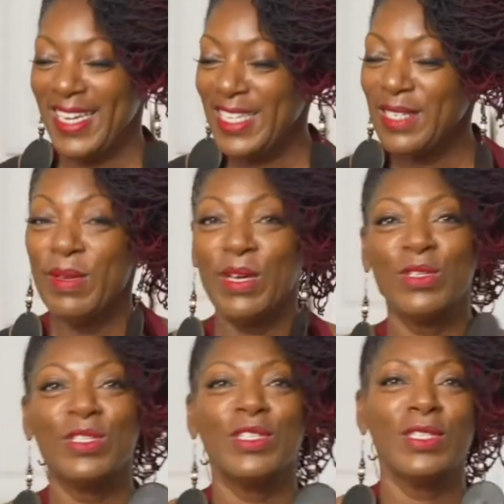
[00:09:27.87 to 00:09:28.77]
smells
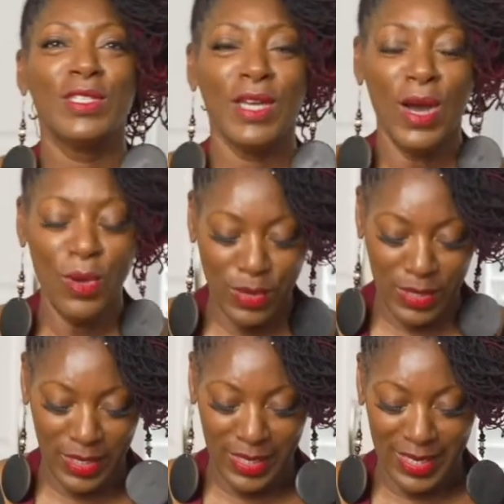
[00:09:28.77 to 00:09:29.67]
so
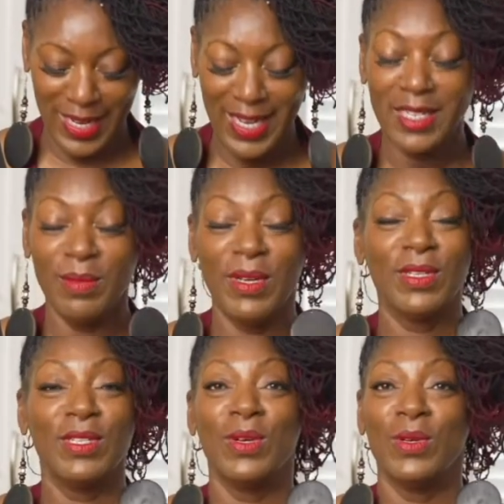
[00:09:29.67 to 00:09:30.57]
good. It smells
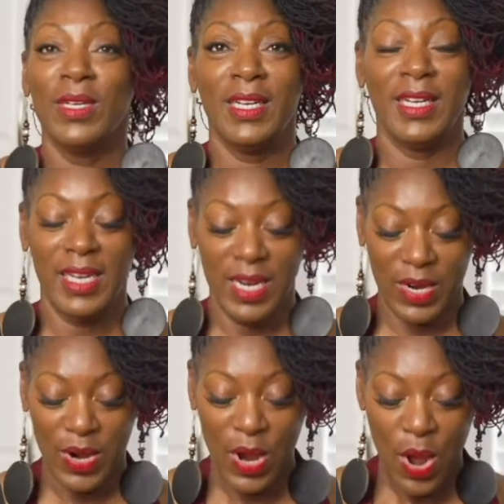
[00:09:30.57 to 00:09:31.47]
so good in here.
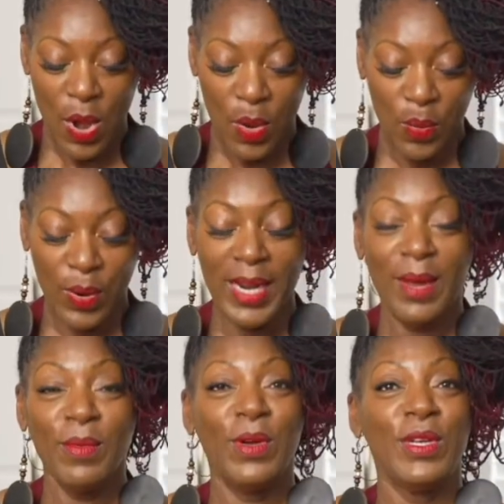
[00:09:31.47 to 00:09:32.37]
What I'm
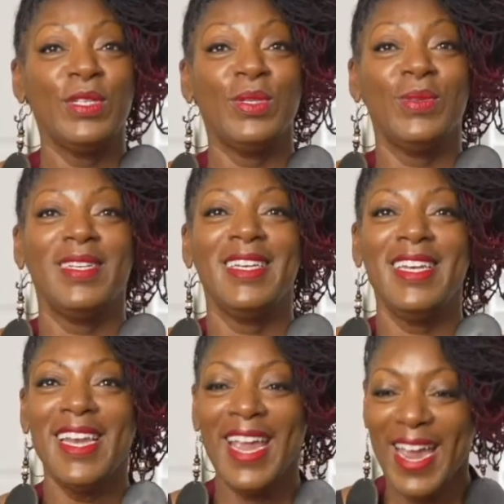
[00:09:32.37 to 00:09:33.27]
going to do
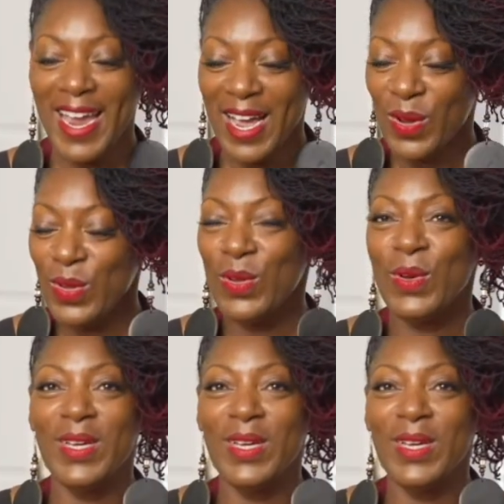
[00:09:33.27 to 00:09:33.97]
now, you know, I'm